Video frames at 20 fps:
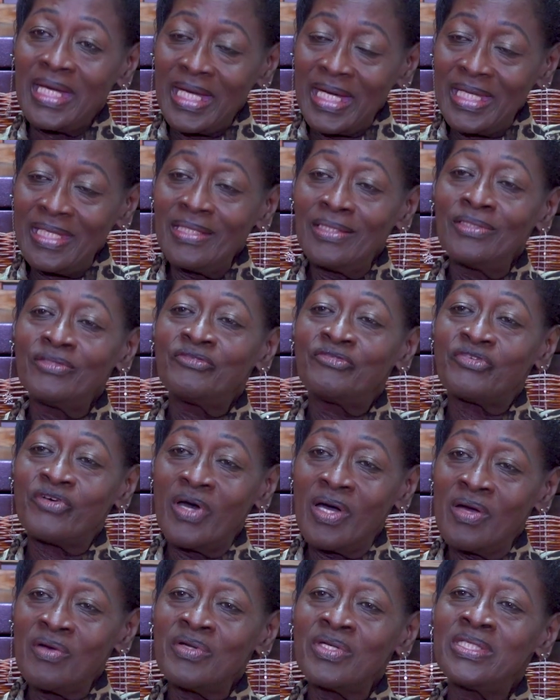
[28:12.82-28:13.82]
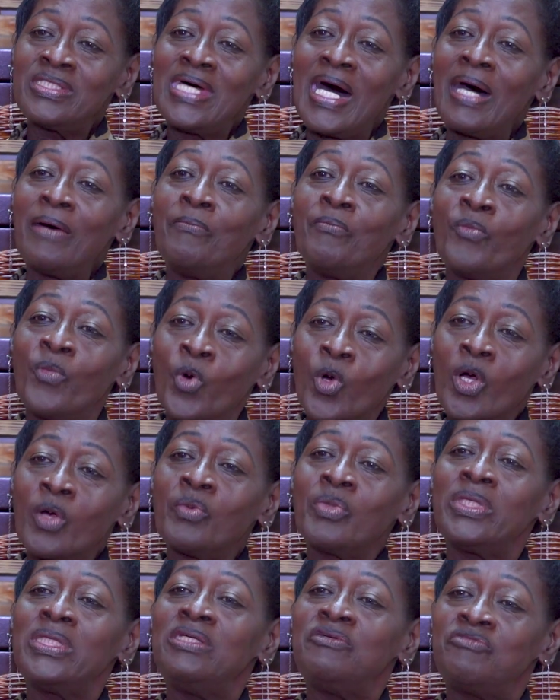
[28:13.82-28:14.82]
and look forward that more
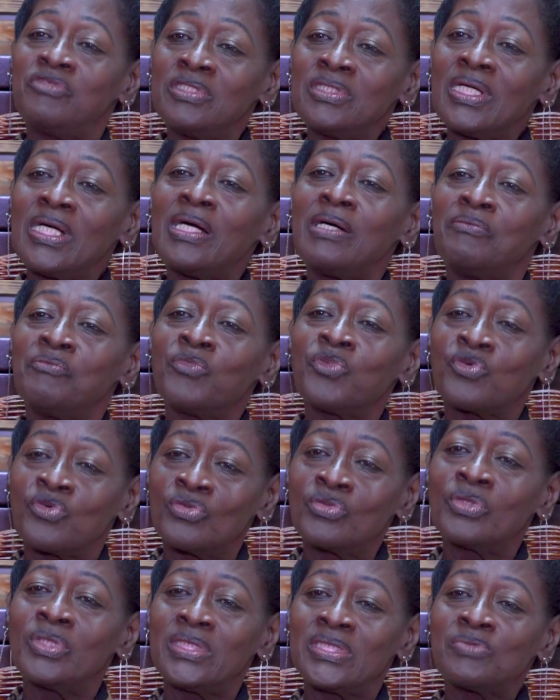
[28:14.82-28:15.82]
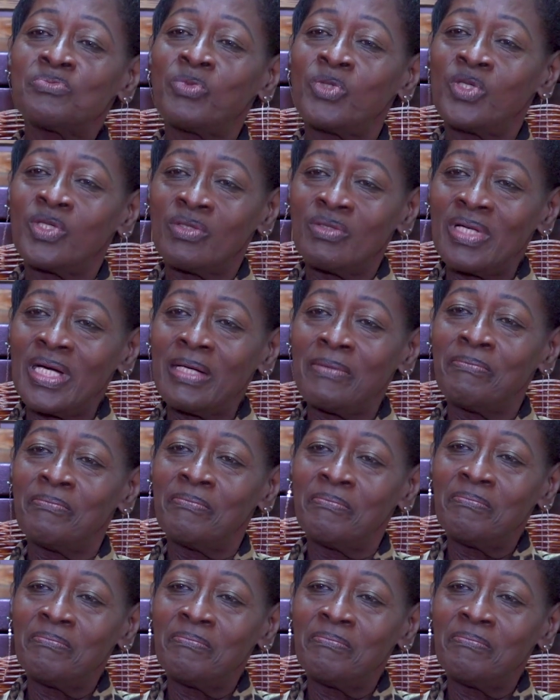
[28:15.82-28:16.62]
would even come through this program.